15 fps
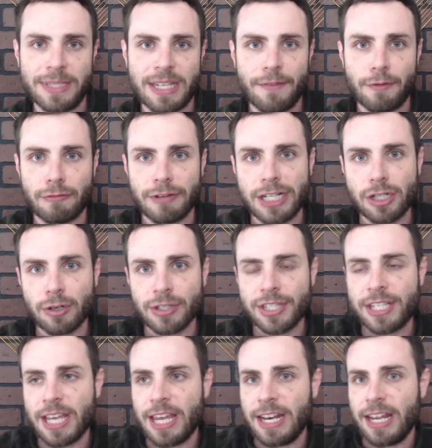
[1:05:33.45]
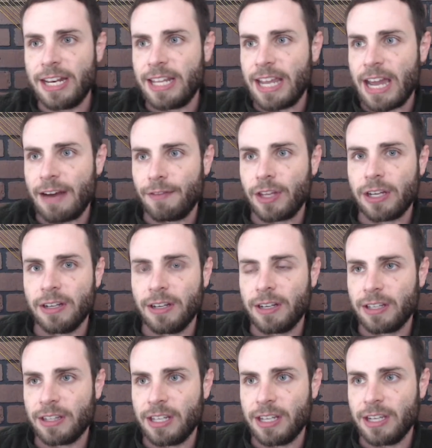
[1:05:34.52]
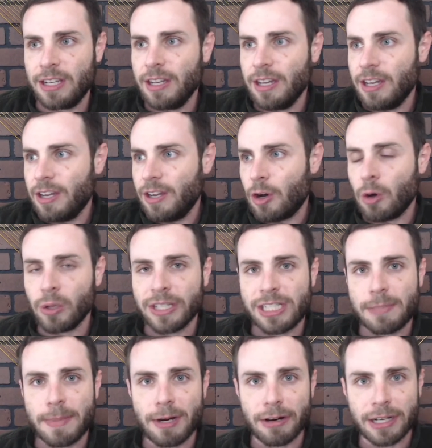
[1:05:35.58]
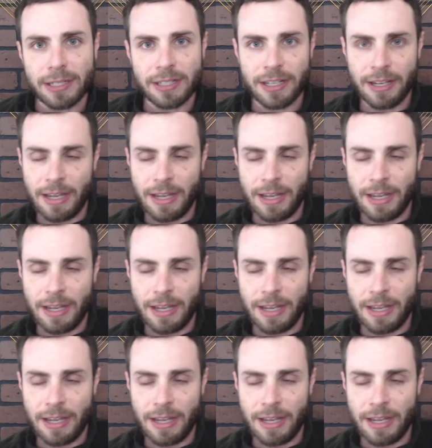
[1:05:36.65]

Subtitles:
have original sin and they have the Holy Spirit,